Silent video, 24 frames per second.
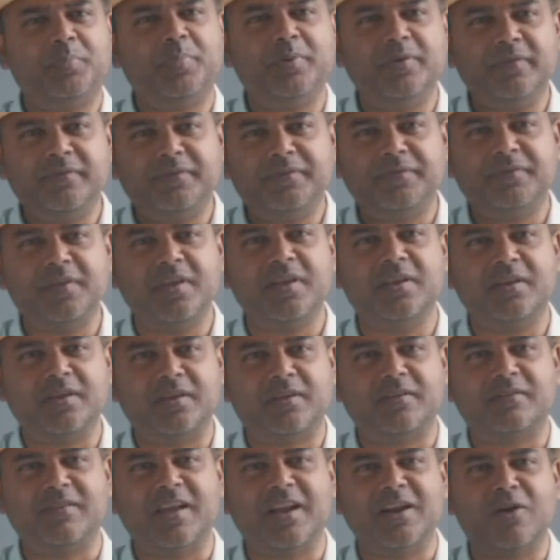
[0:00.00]
think that
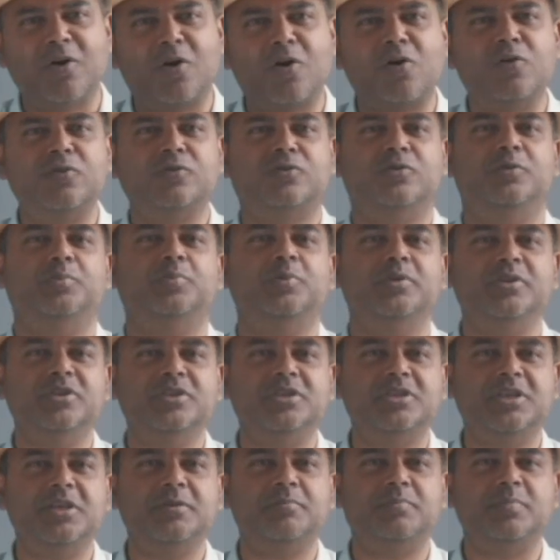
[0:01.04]

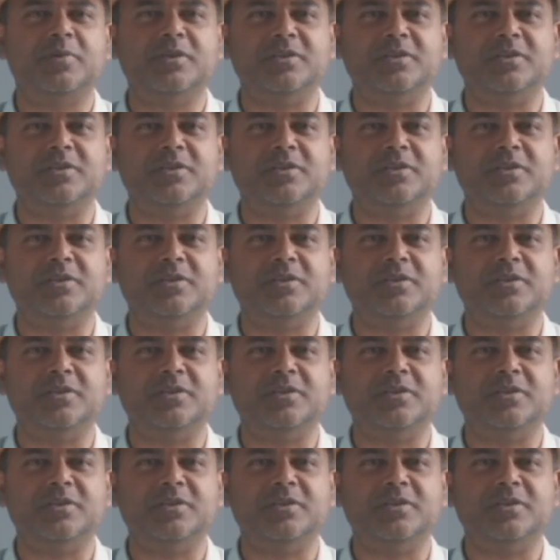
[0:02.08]
entrepreneurship is